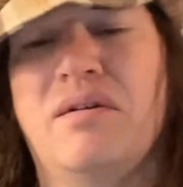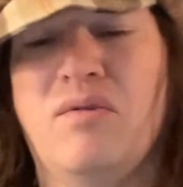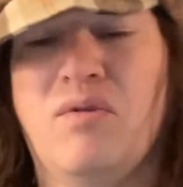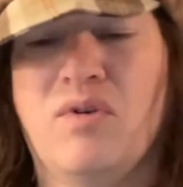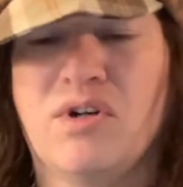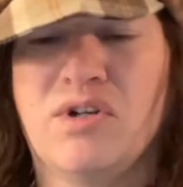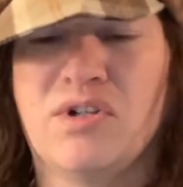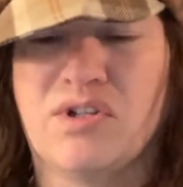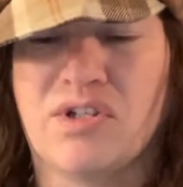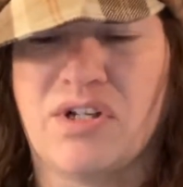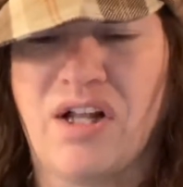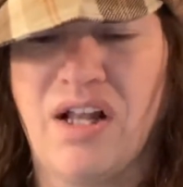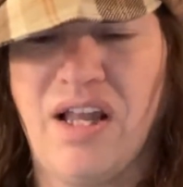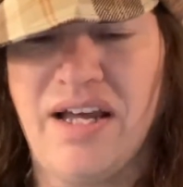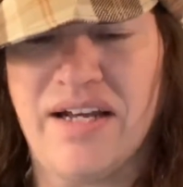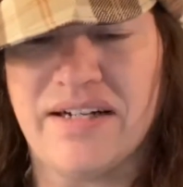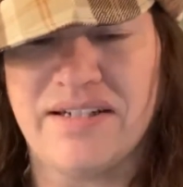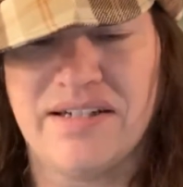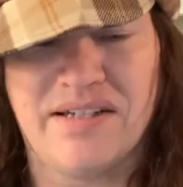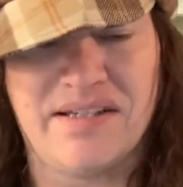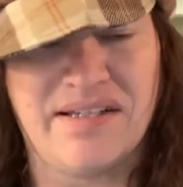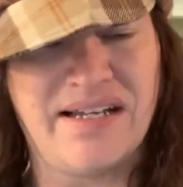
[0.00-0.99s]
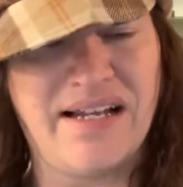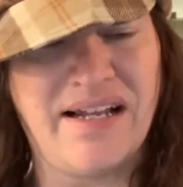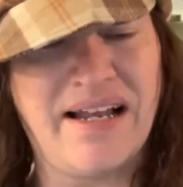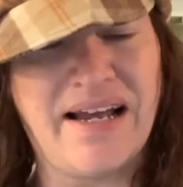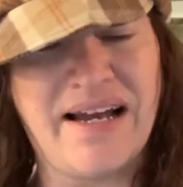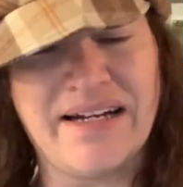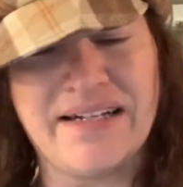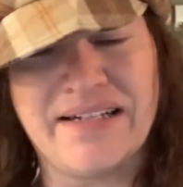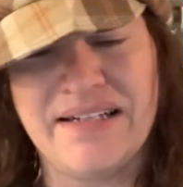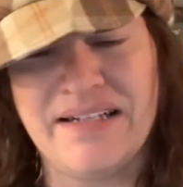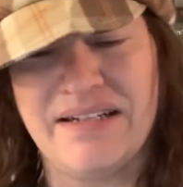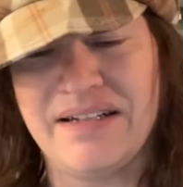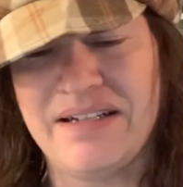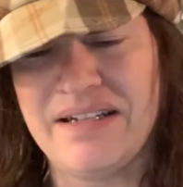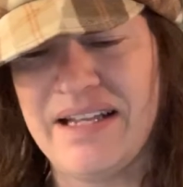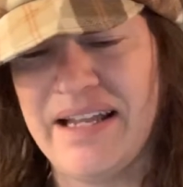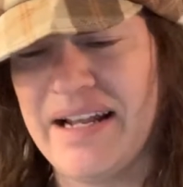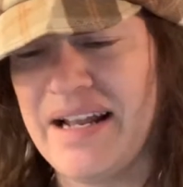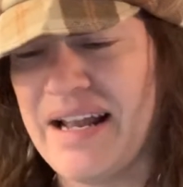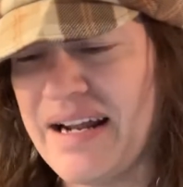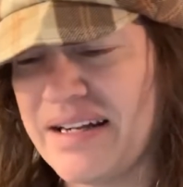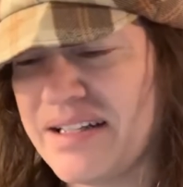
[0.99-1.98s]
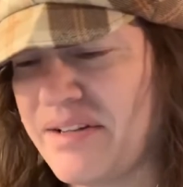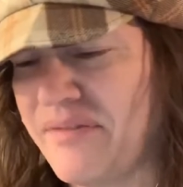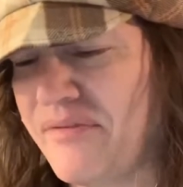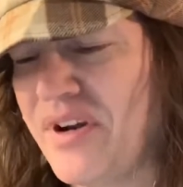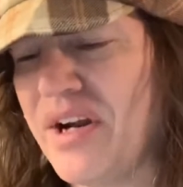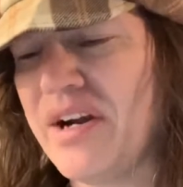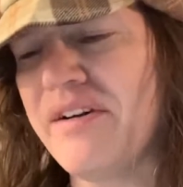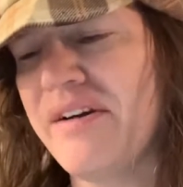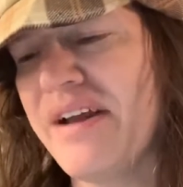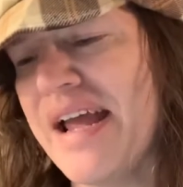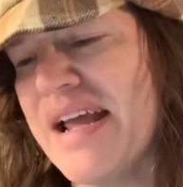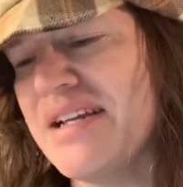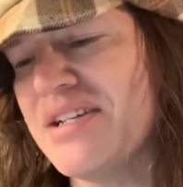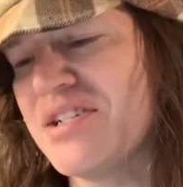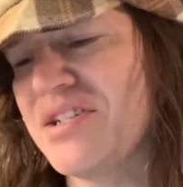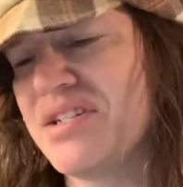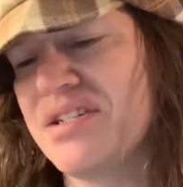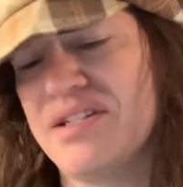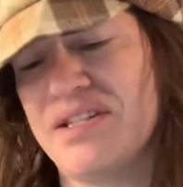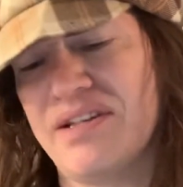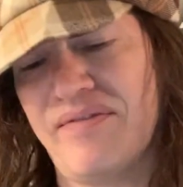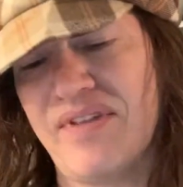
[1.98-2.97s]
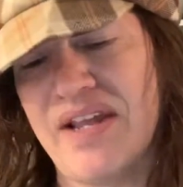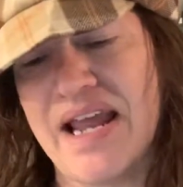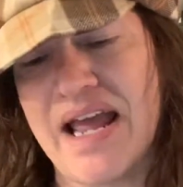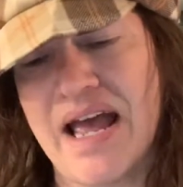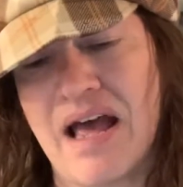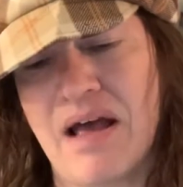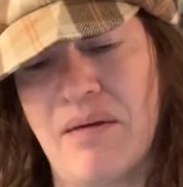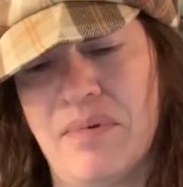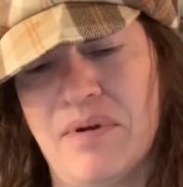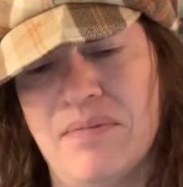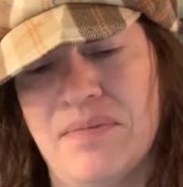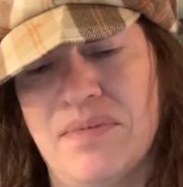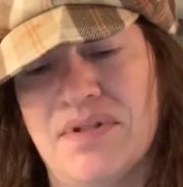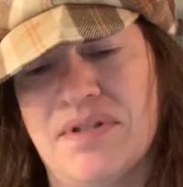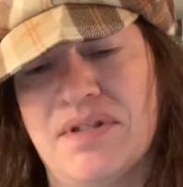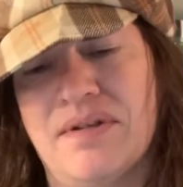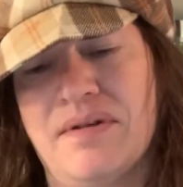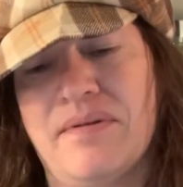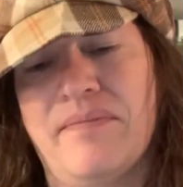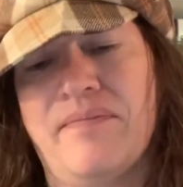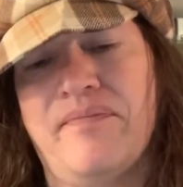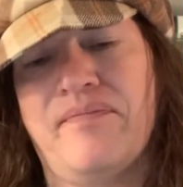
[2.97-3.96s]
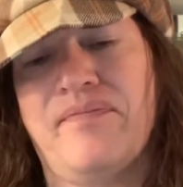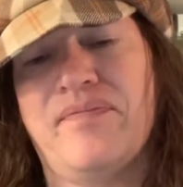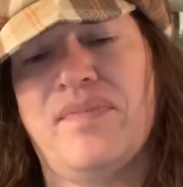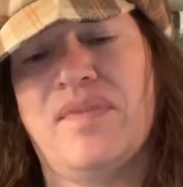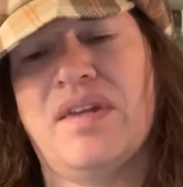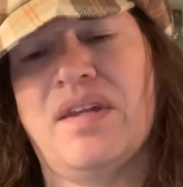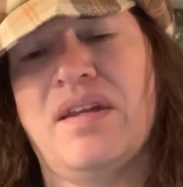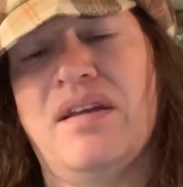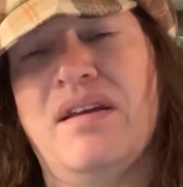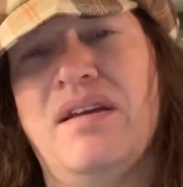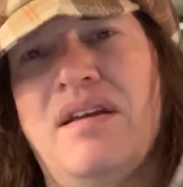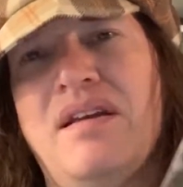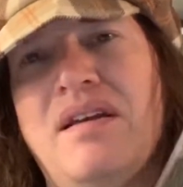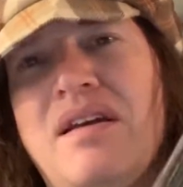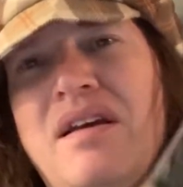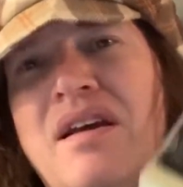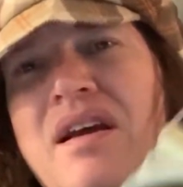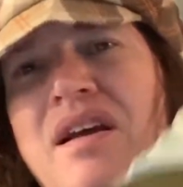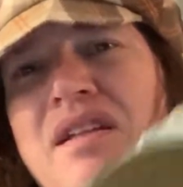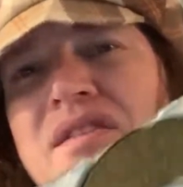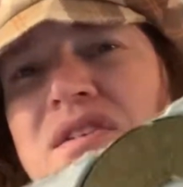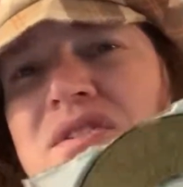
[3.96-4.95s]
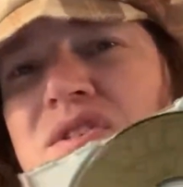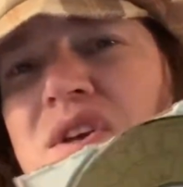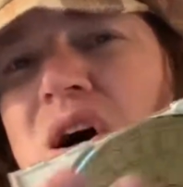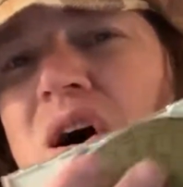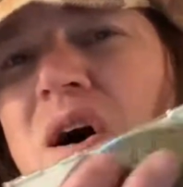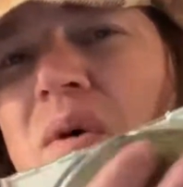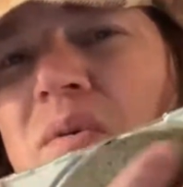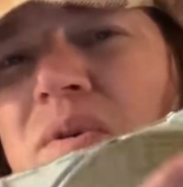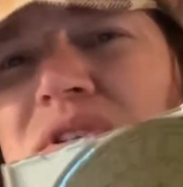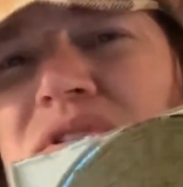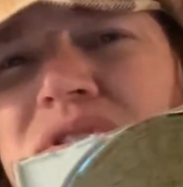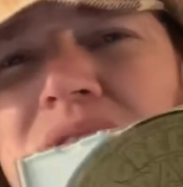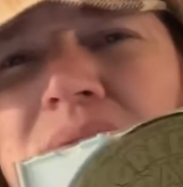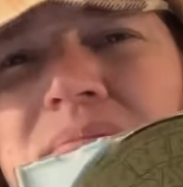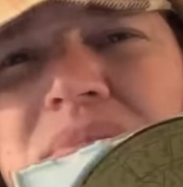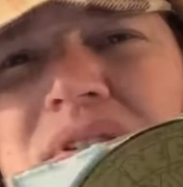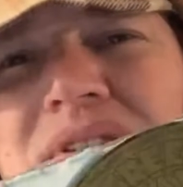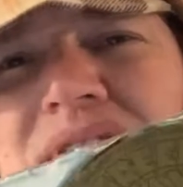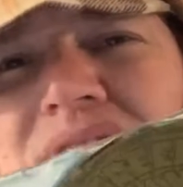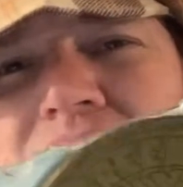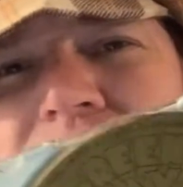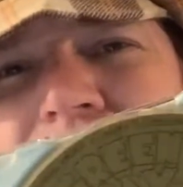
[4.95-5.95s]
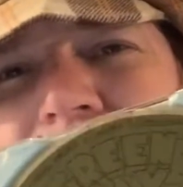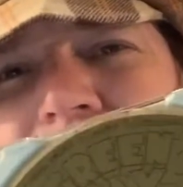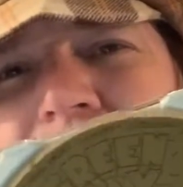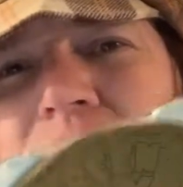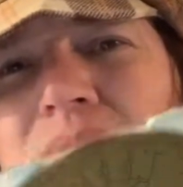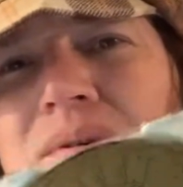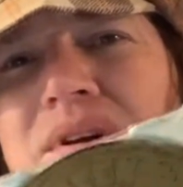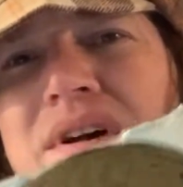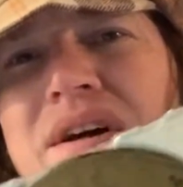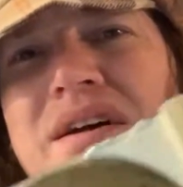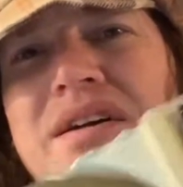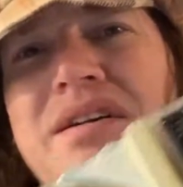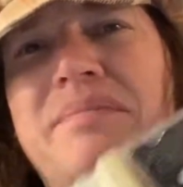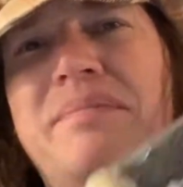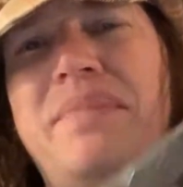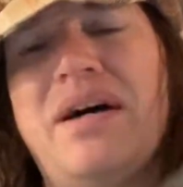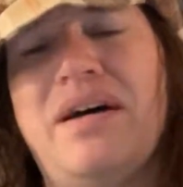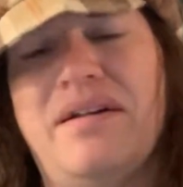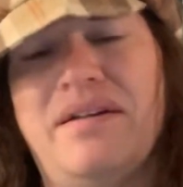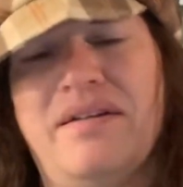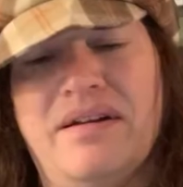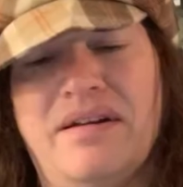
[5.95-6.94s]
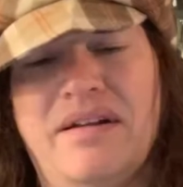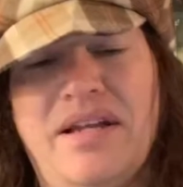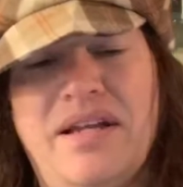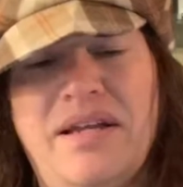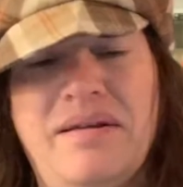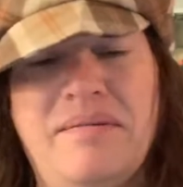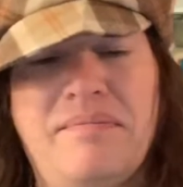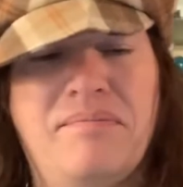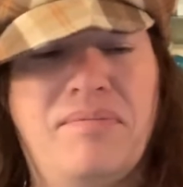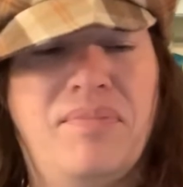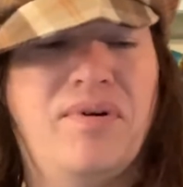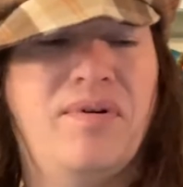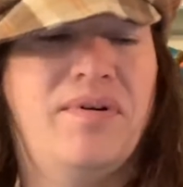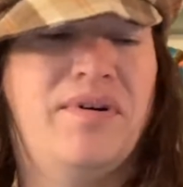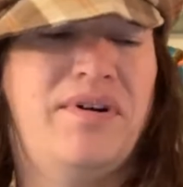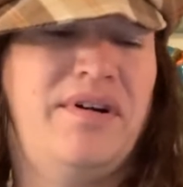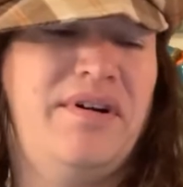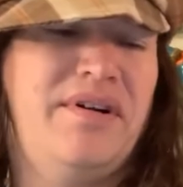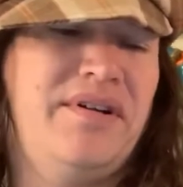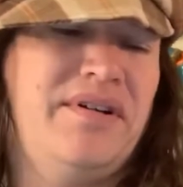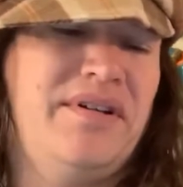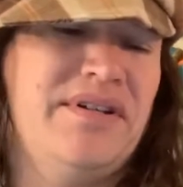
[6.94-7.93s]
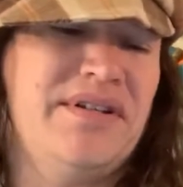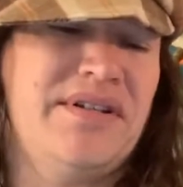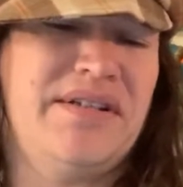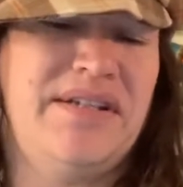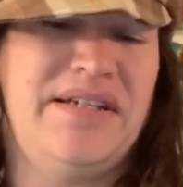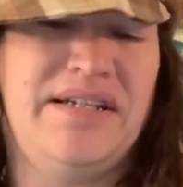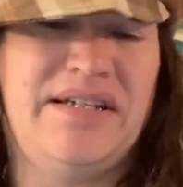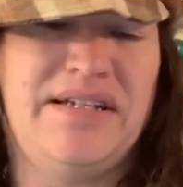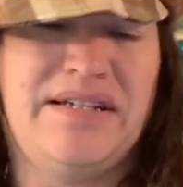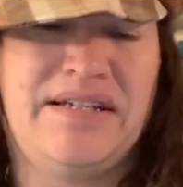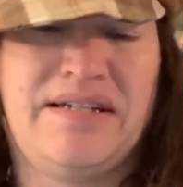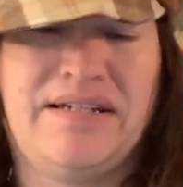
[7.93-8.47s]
Because collectors, they like the they like the variations of the albums. There's always something different going on about an import, you see.